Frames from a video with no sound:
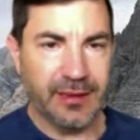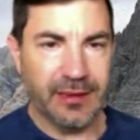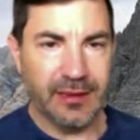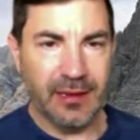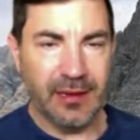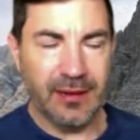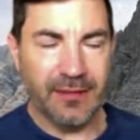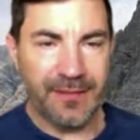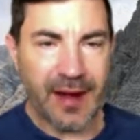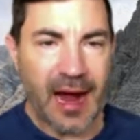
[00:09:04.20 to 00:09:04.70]

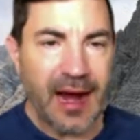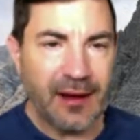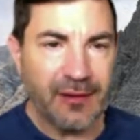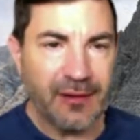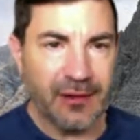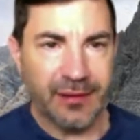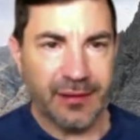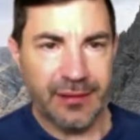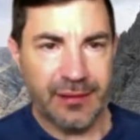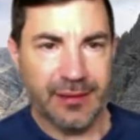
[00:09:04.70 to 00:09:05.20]
a
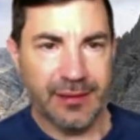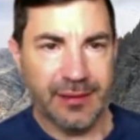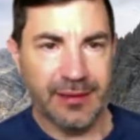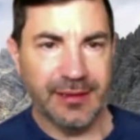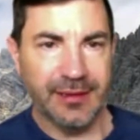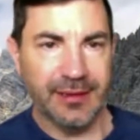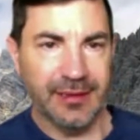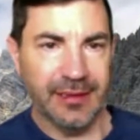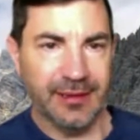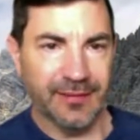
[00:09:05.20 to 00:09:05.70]
virus to
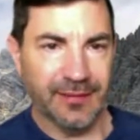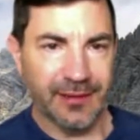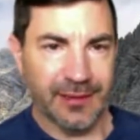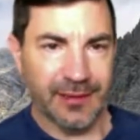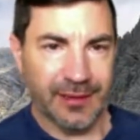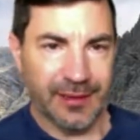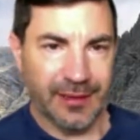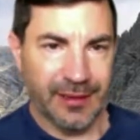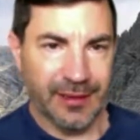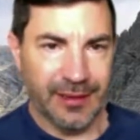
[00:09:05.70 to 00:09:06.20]

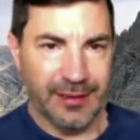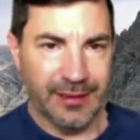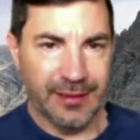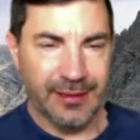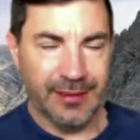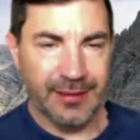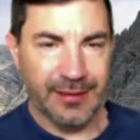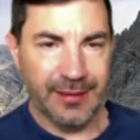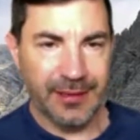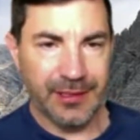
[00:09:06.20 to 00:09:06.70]
deliver
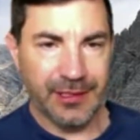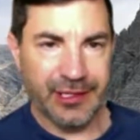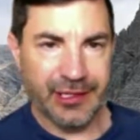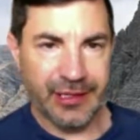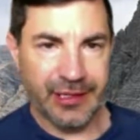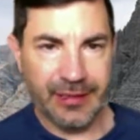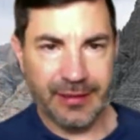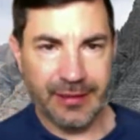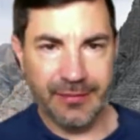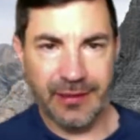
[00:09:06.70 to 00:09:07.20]
the
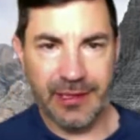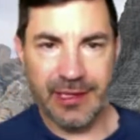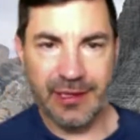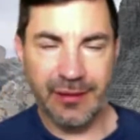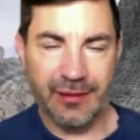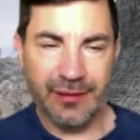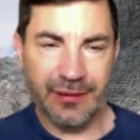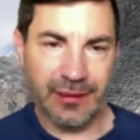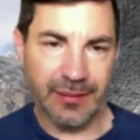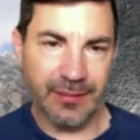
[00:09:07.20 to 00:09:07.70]
gene, we can
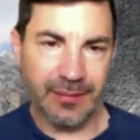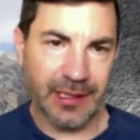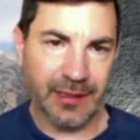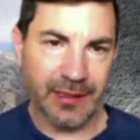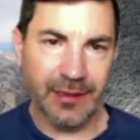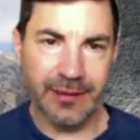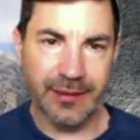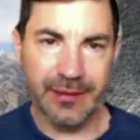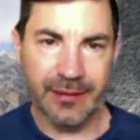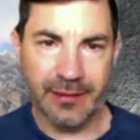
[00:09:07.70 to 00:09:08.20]
use something
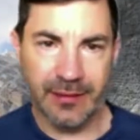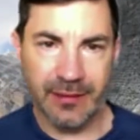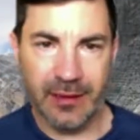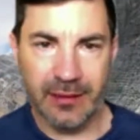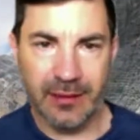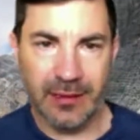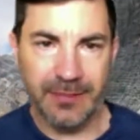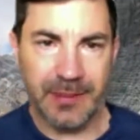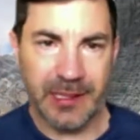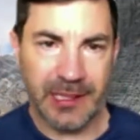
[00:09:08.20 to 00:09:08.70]
called a
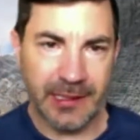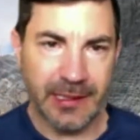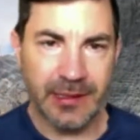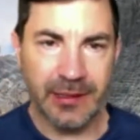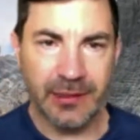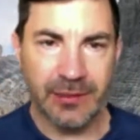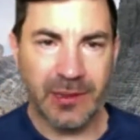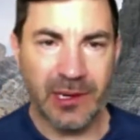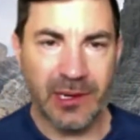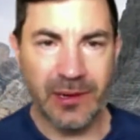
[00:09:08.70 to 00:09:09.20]
lipid
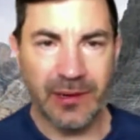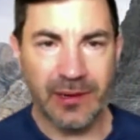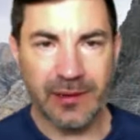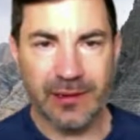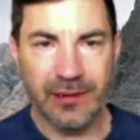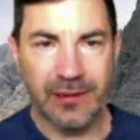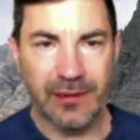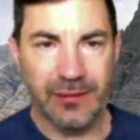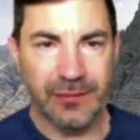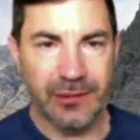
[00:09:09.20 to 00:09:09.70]

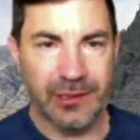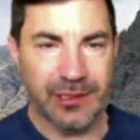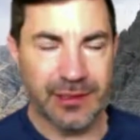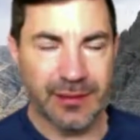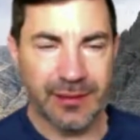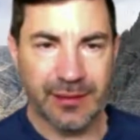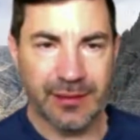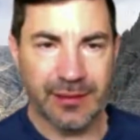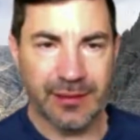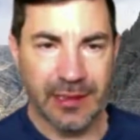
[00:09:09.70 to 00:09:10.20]
nanoparticle, which
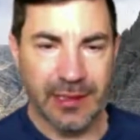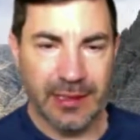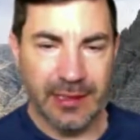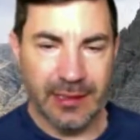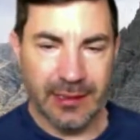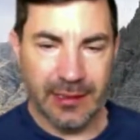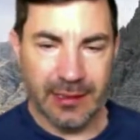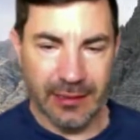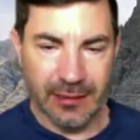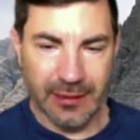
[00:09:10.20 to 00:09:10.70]
is
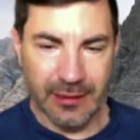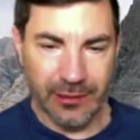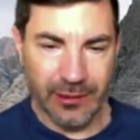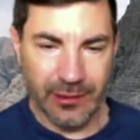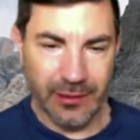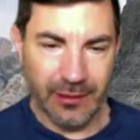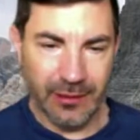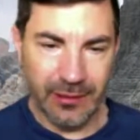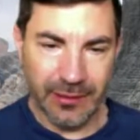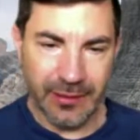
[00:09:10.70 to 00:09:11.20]
a
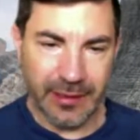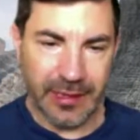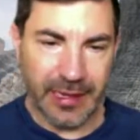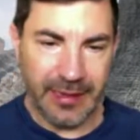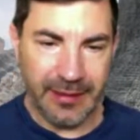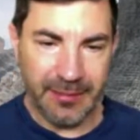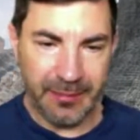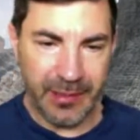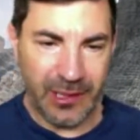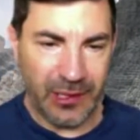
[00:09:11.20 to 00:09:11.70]
little
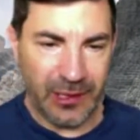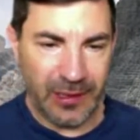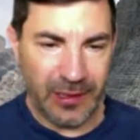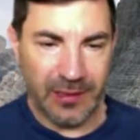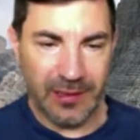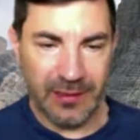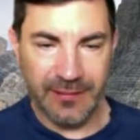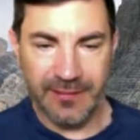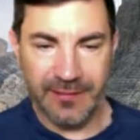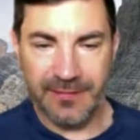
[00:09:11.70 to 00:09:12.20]
kind of
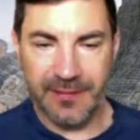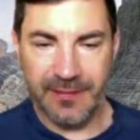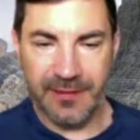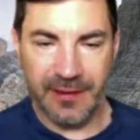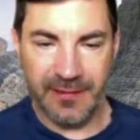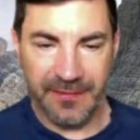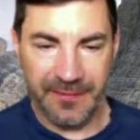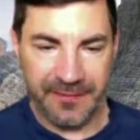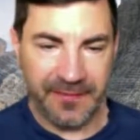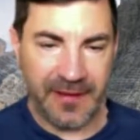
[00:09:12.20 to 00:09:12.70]
ball
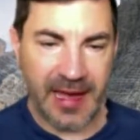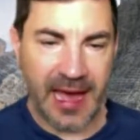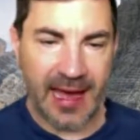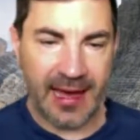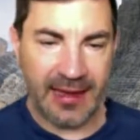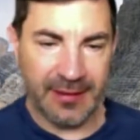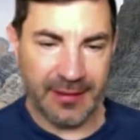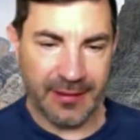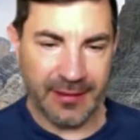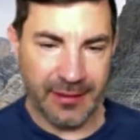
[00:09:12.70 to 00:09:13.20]
of
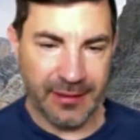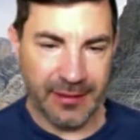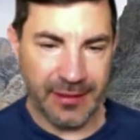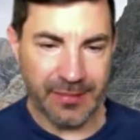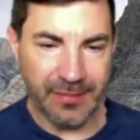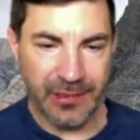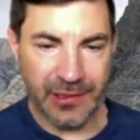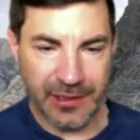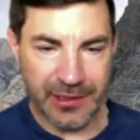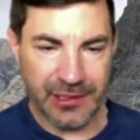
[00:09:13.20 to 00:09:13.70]
fat that you
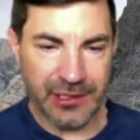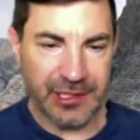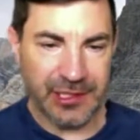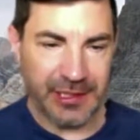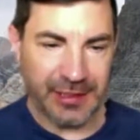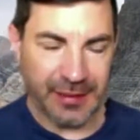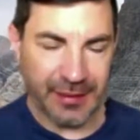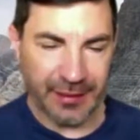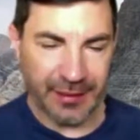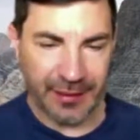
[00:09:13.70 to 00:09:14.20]
can put the
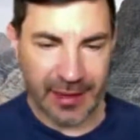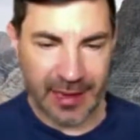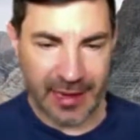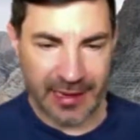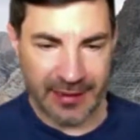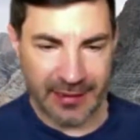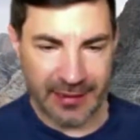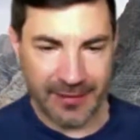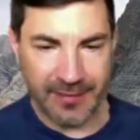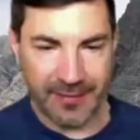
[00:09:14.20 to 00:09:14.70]
gene inside
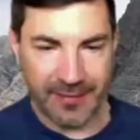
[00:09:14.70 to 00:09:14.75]
of.